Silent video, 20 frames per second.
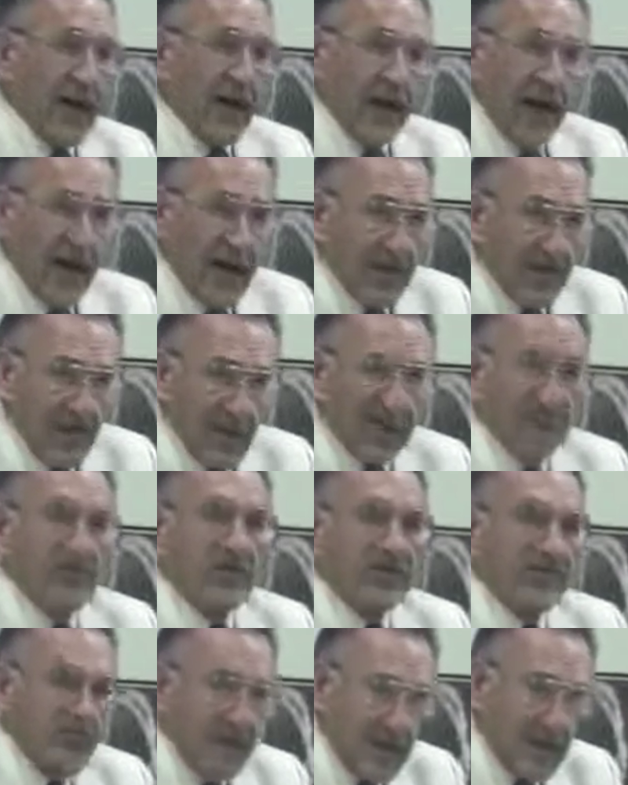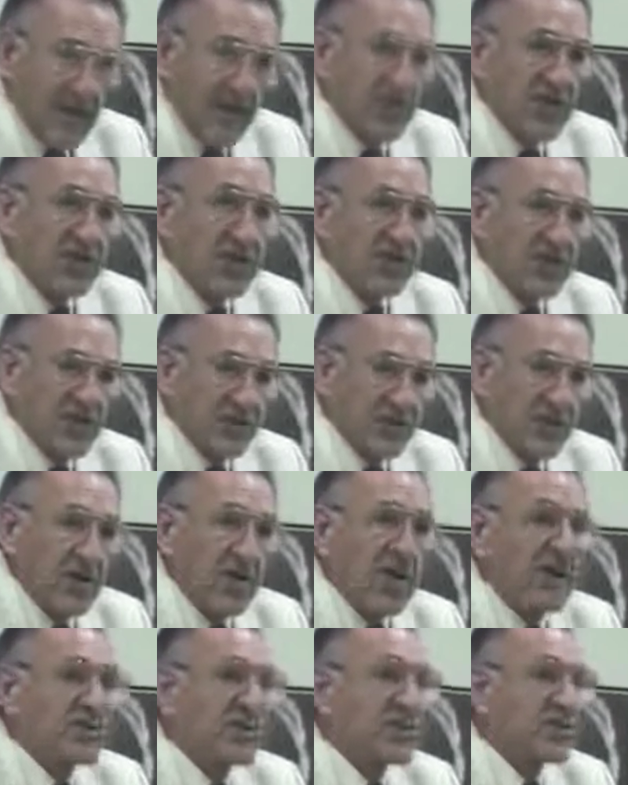I am not for speeding, brother. Sith. the
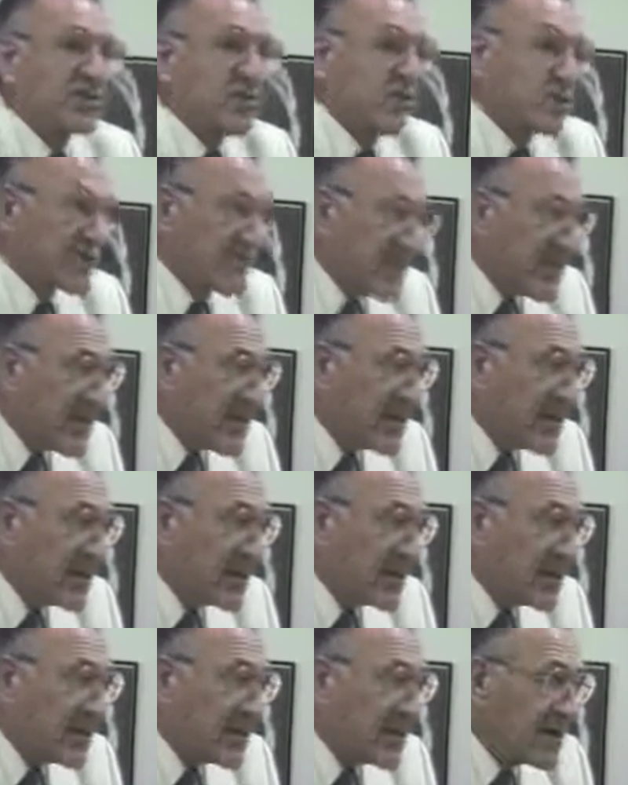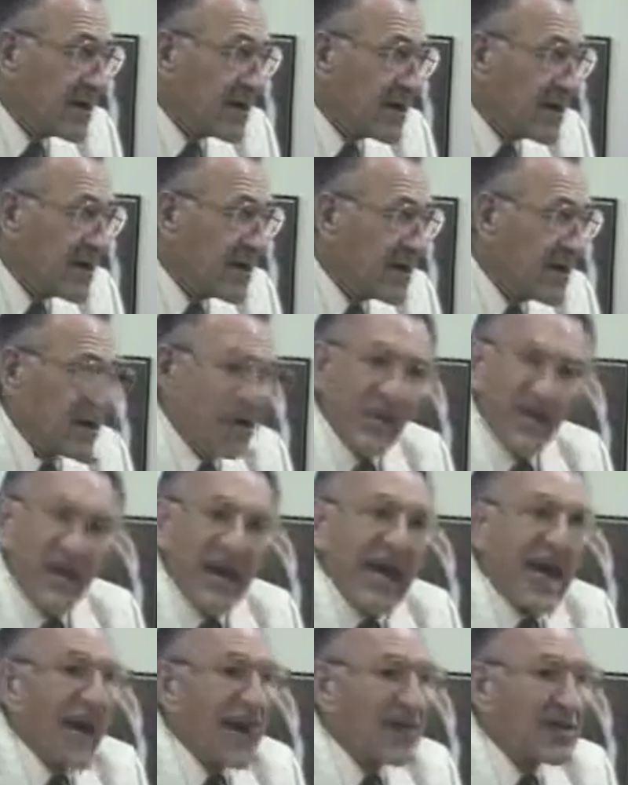law says don't speed, but they're
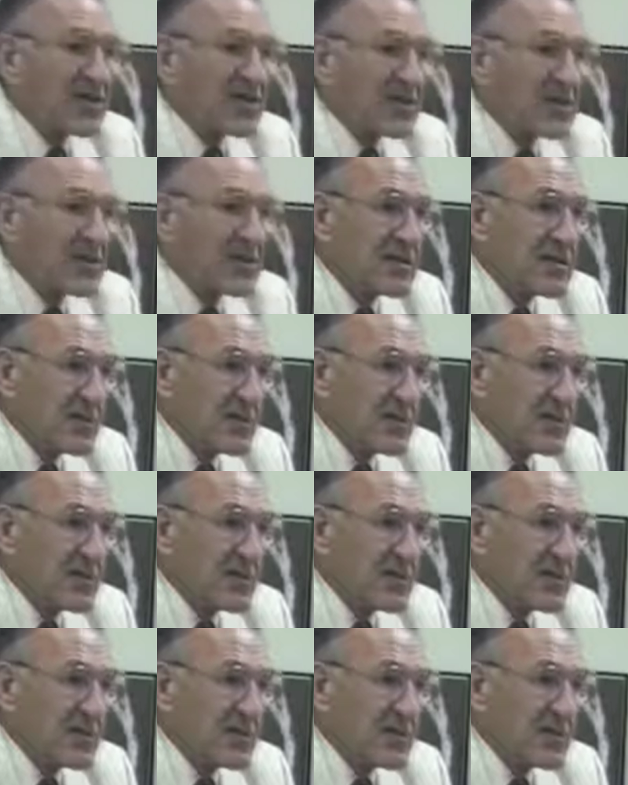liars.